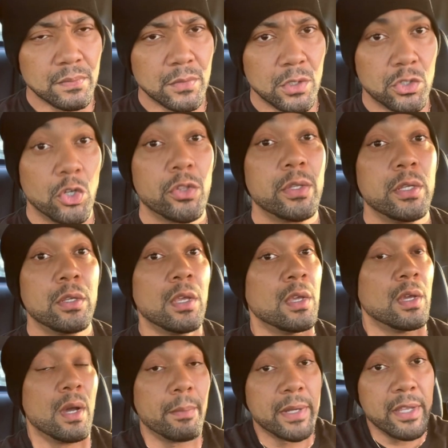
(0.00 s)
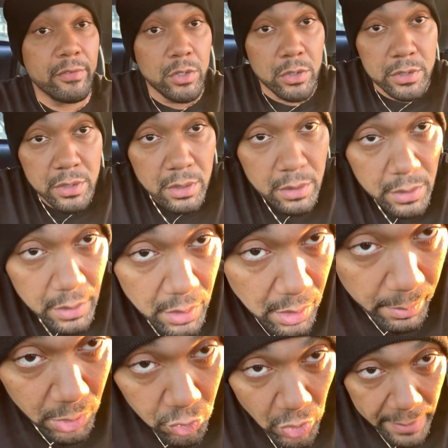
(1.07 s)
So I'm gonna give you a, I'm
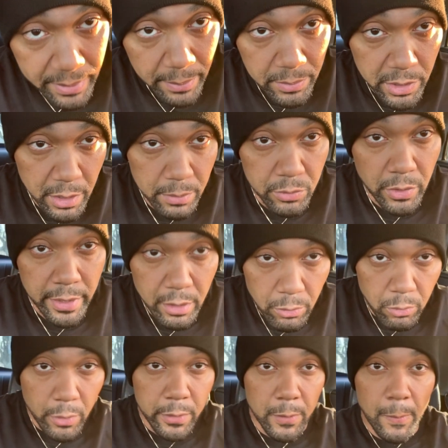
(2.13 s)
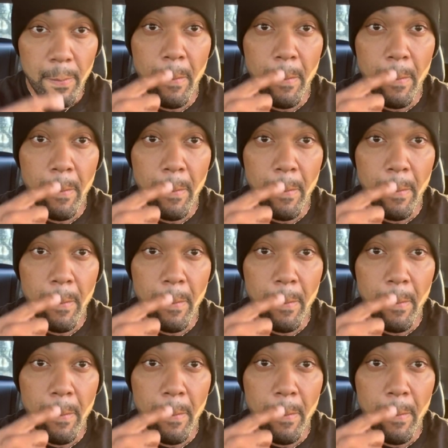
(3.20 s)
gonna drop some gems right here for you.